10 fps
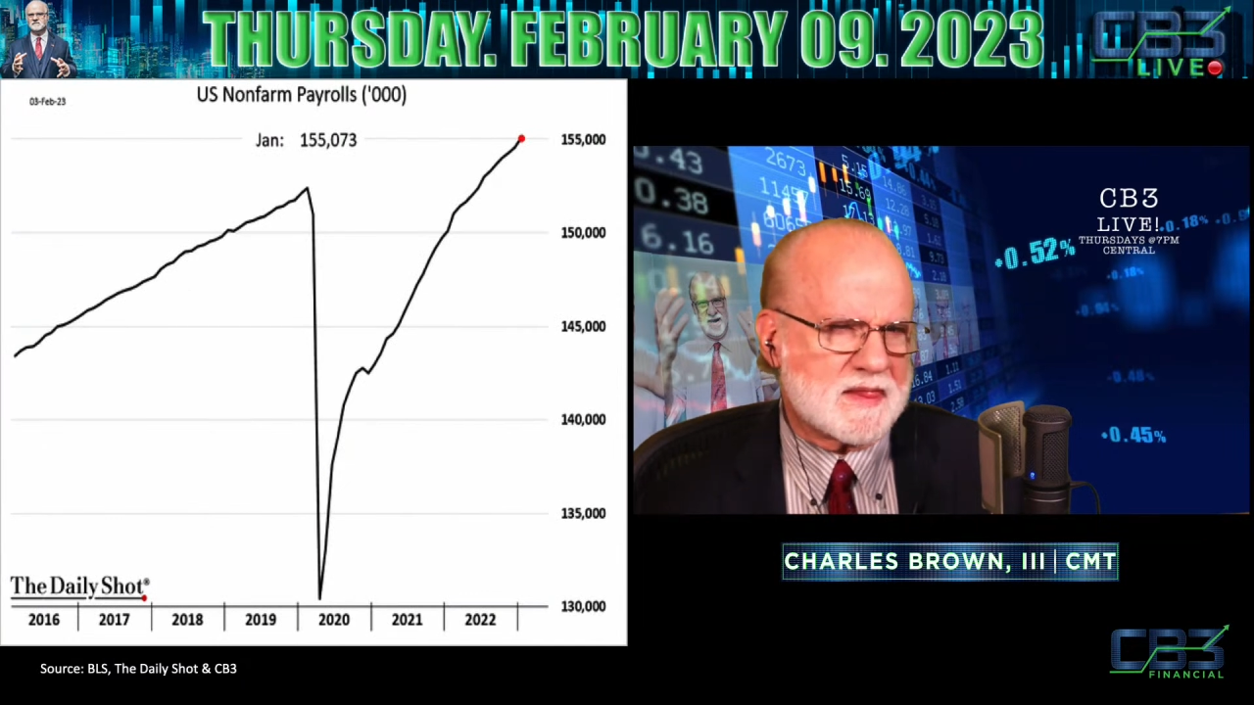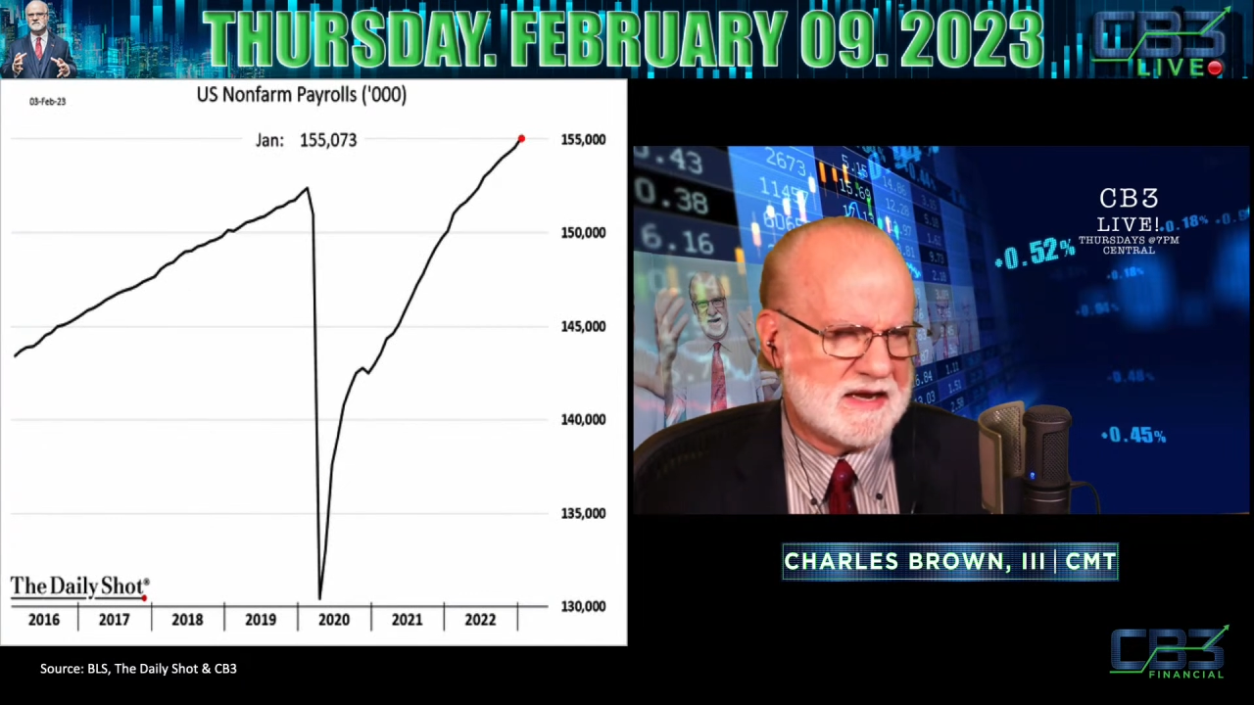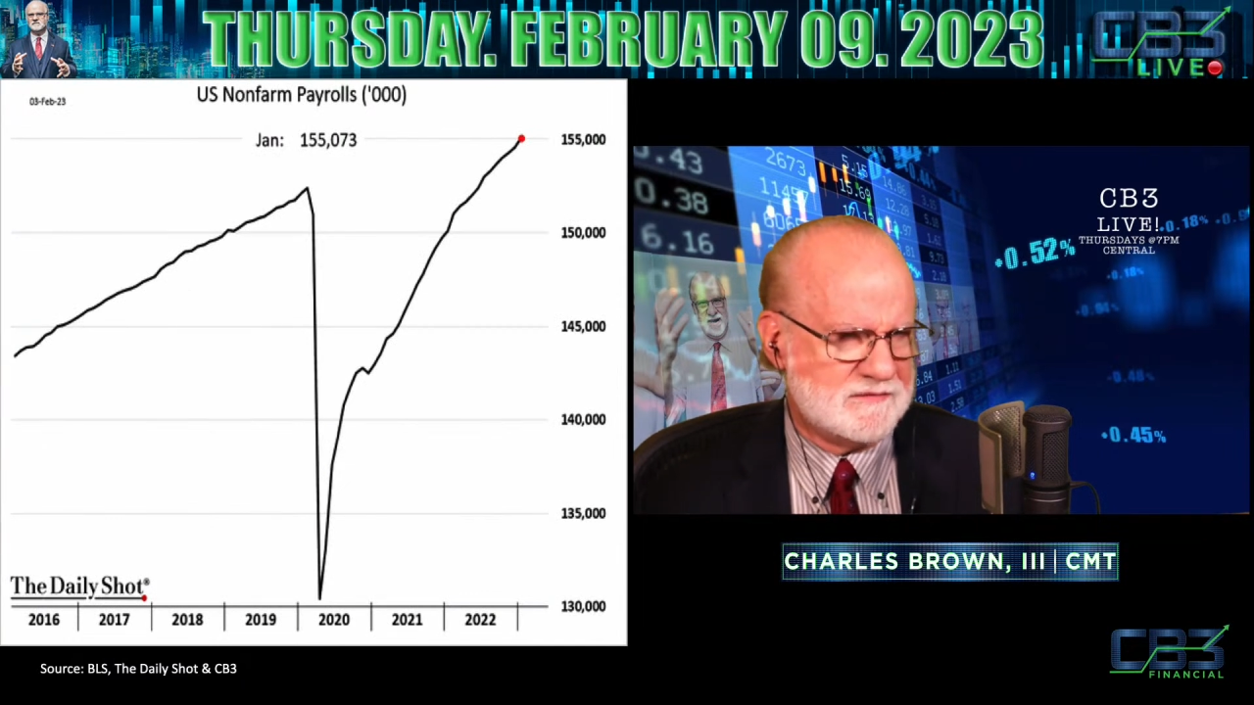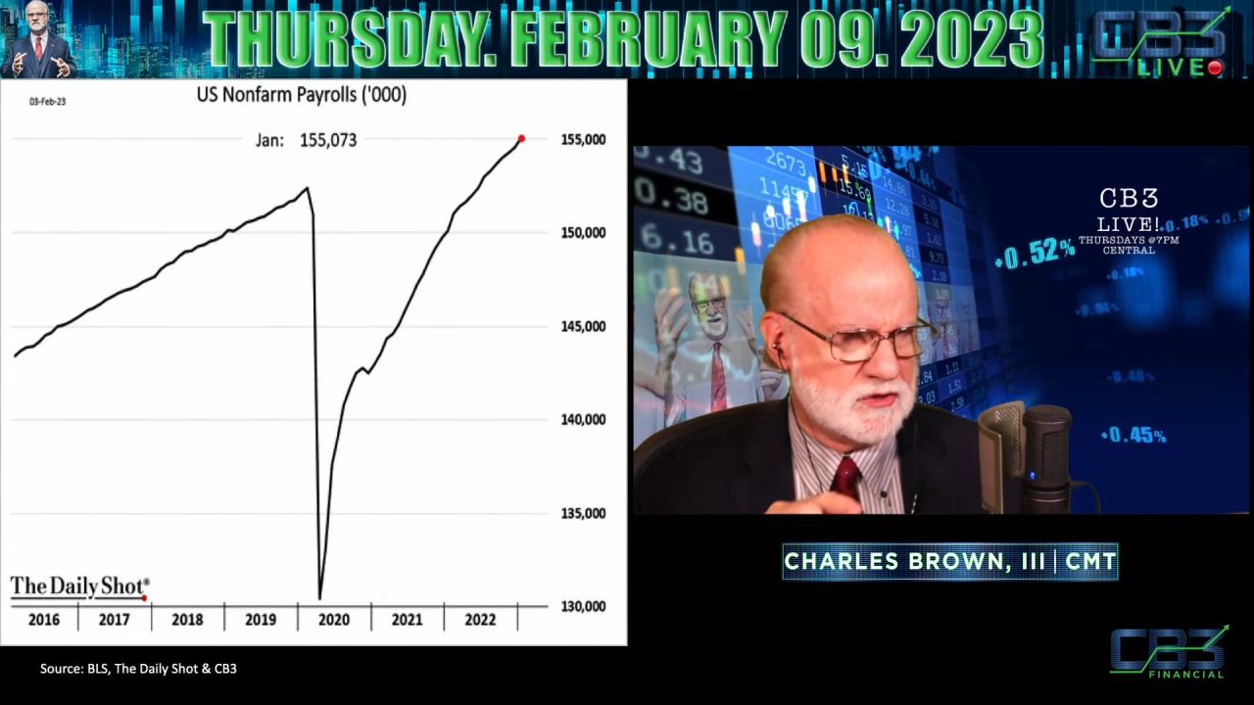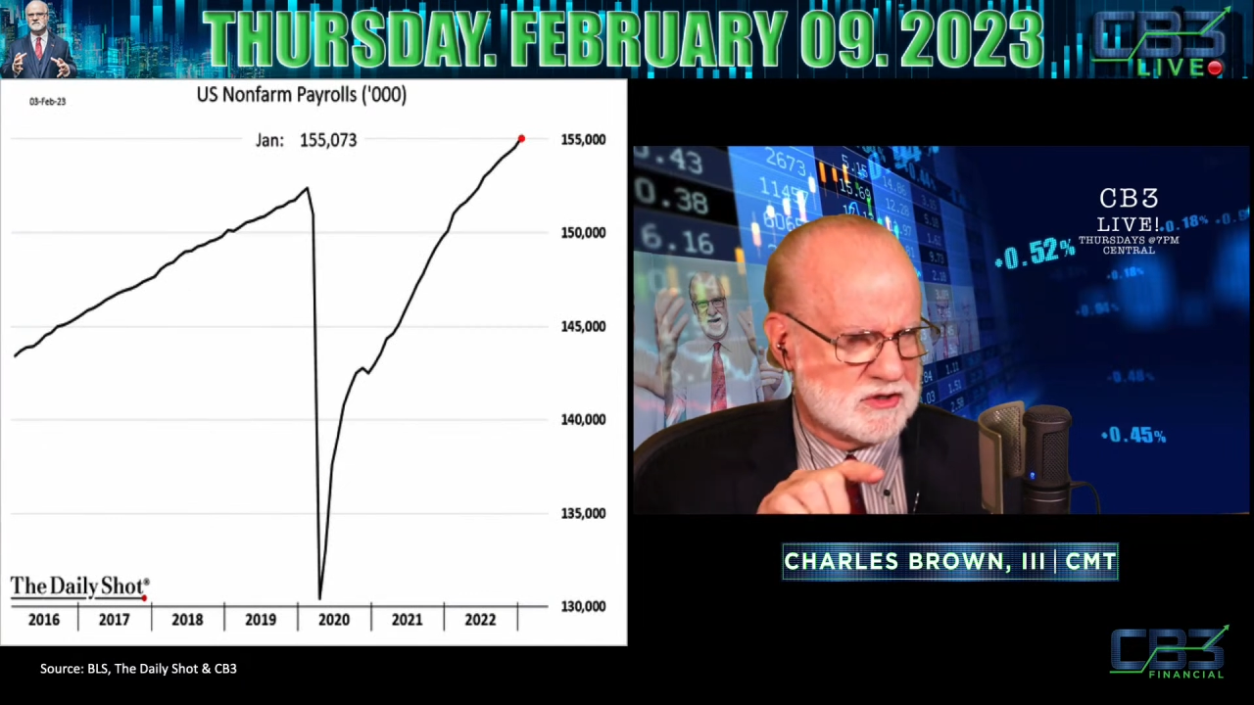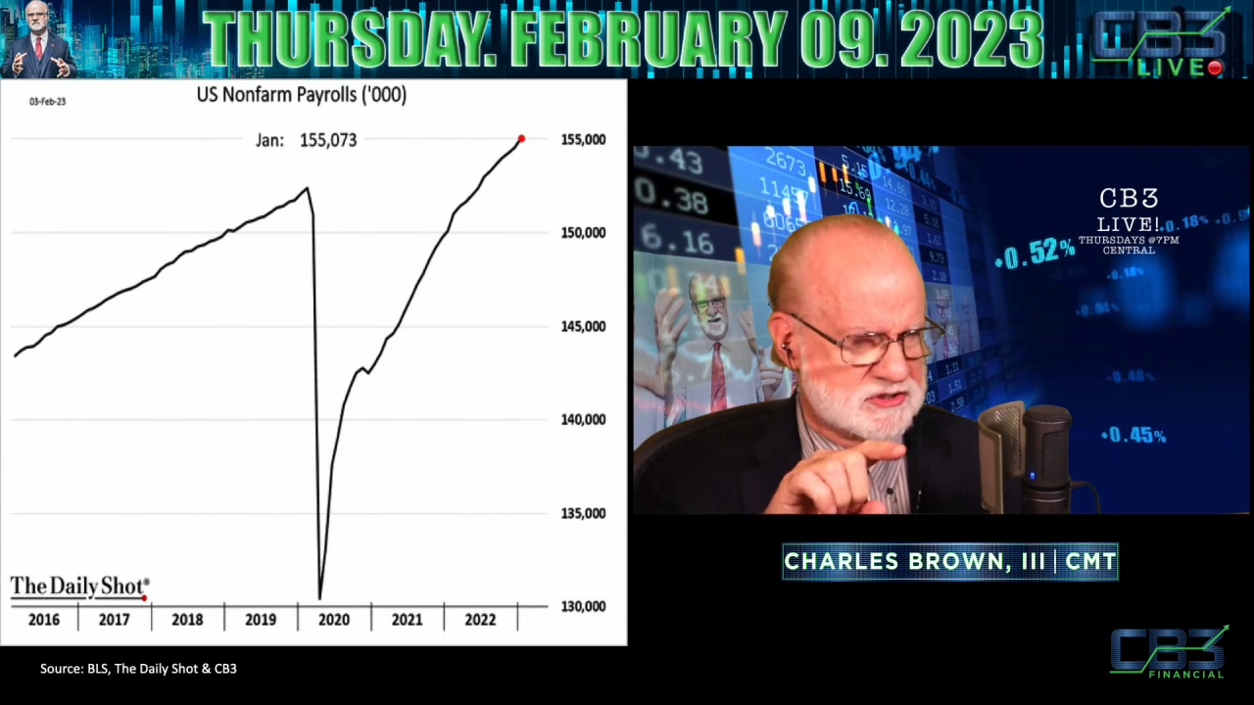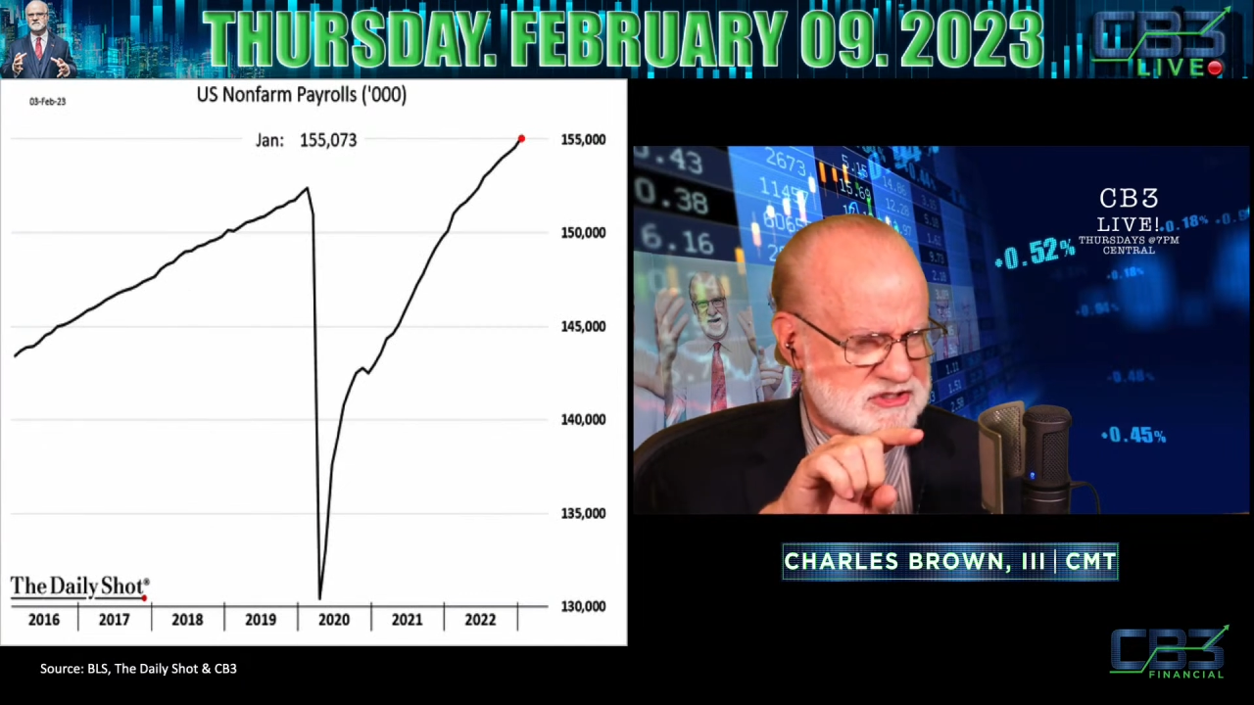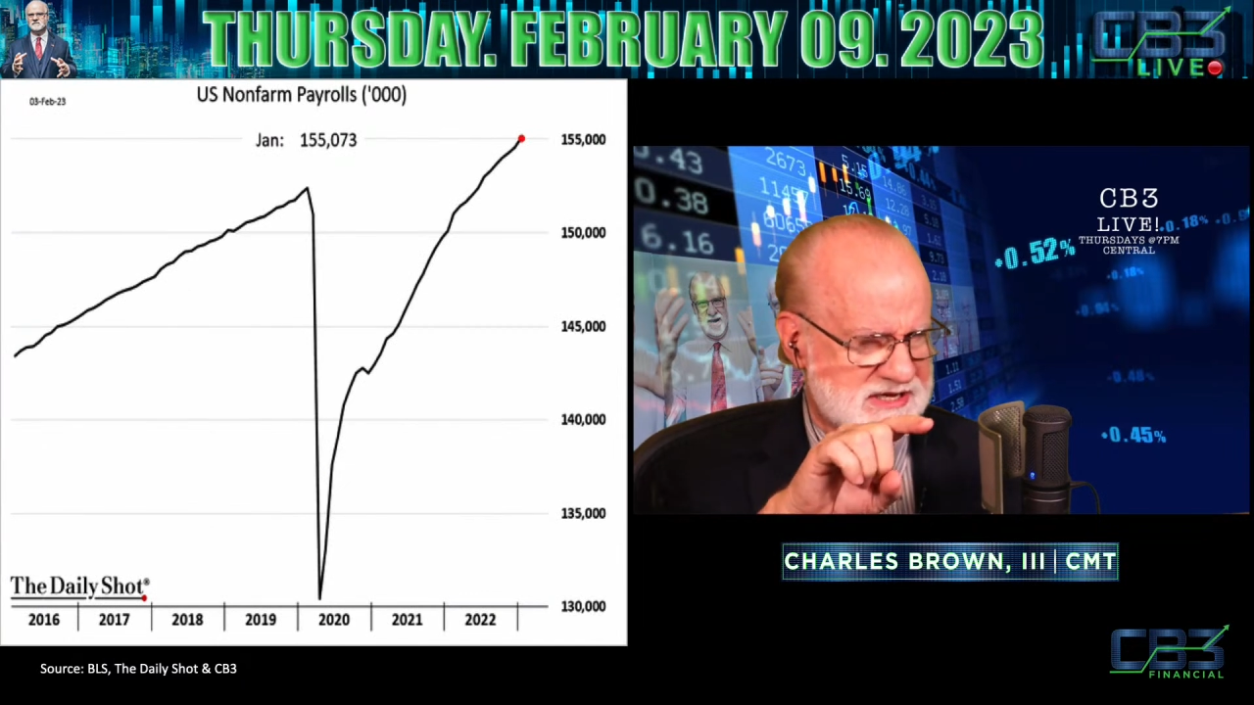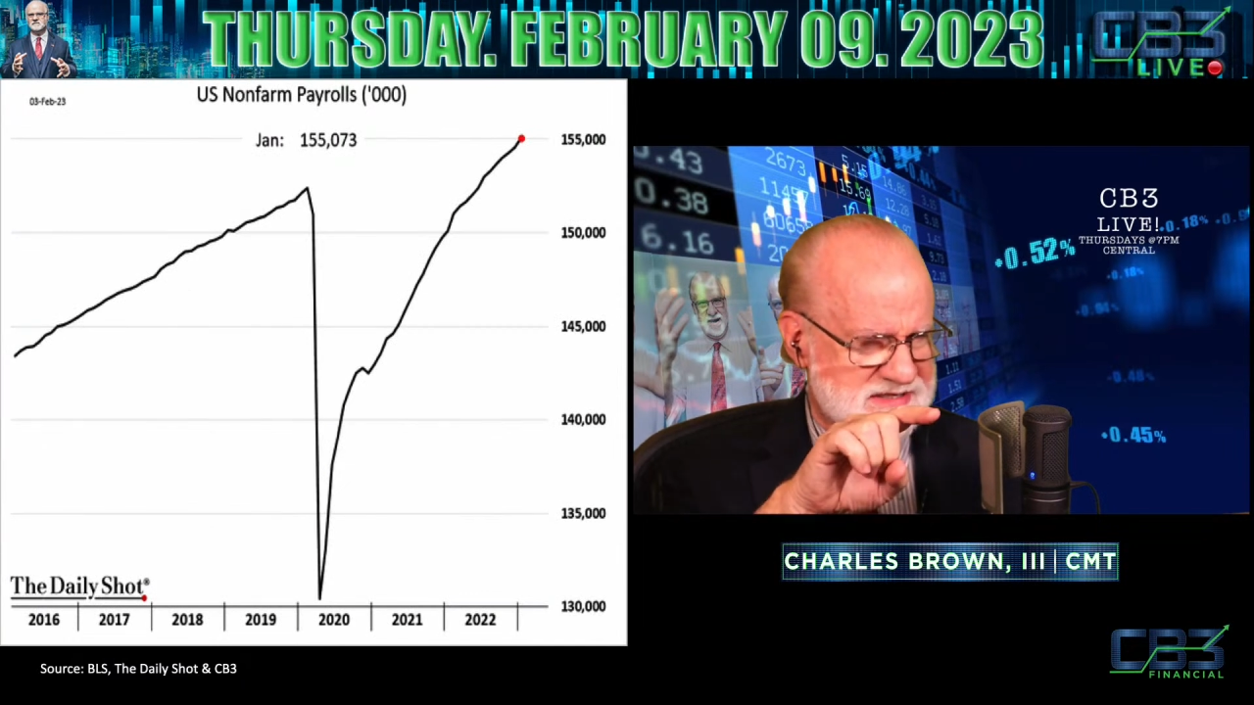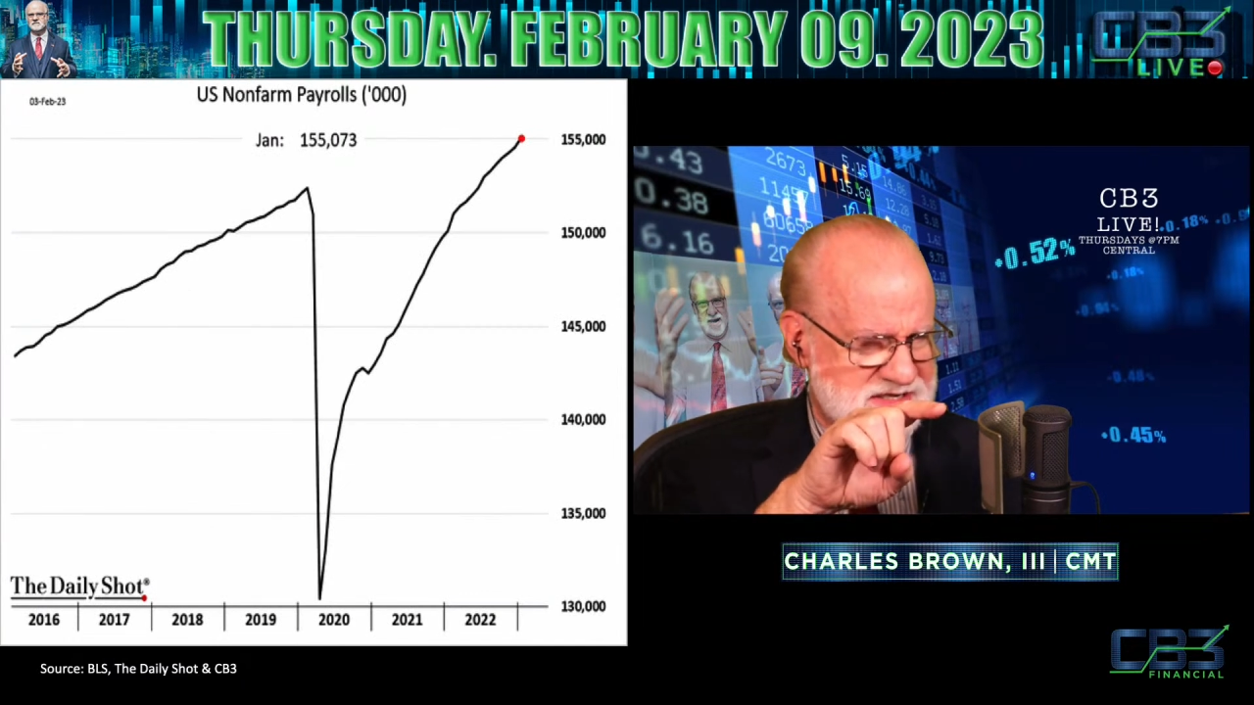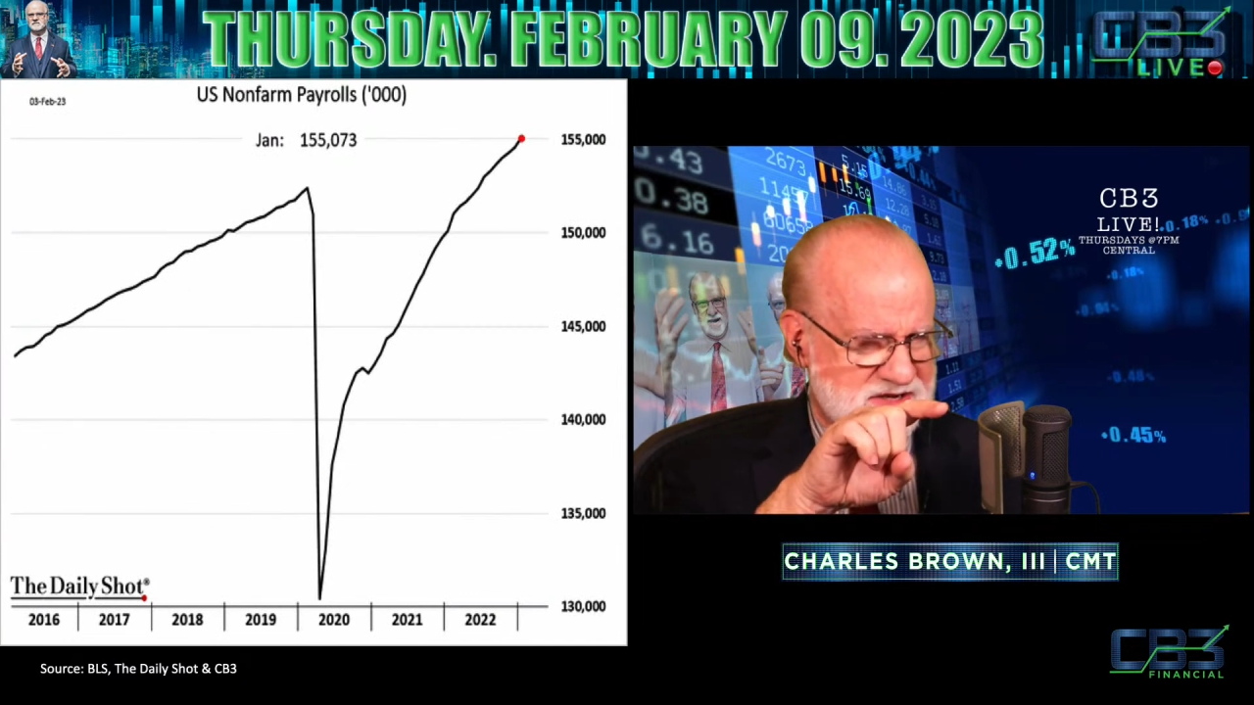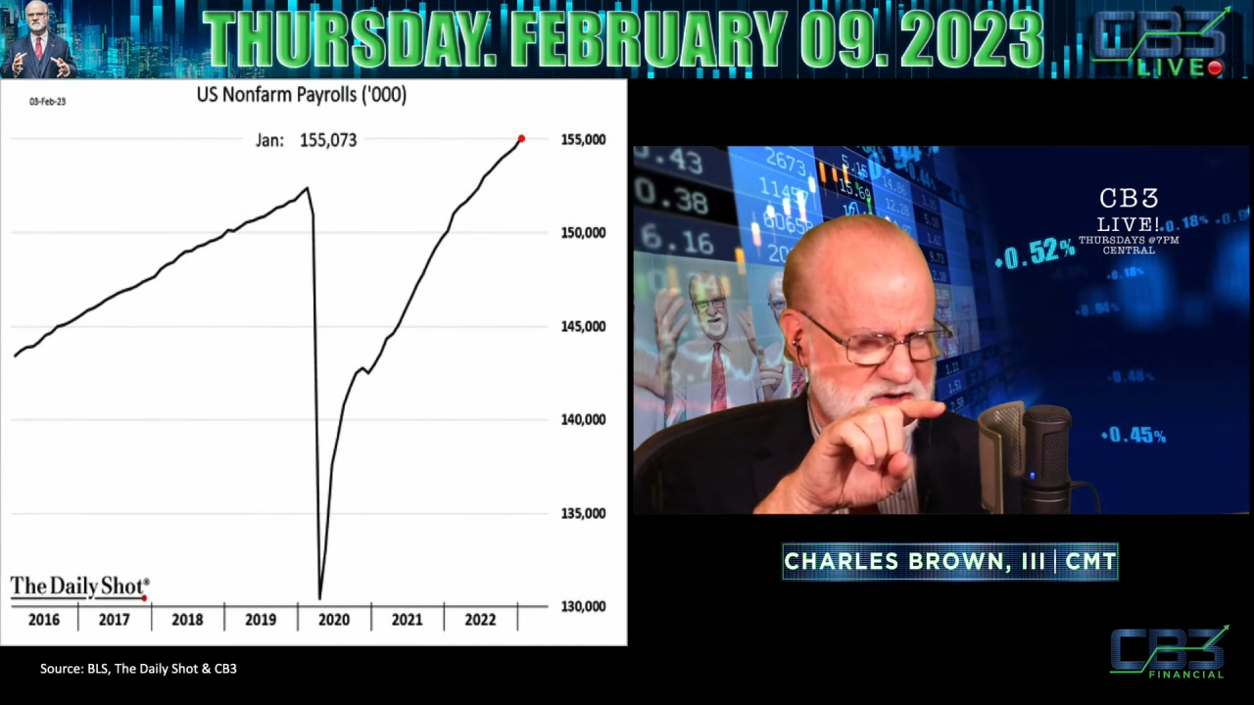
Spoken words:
And if you can just kind of take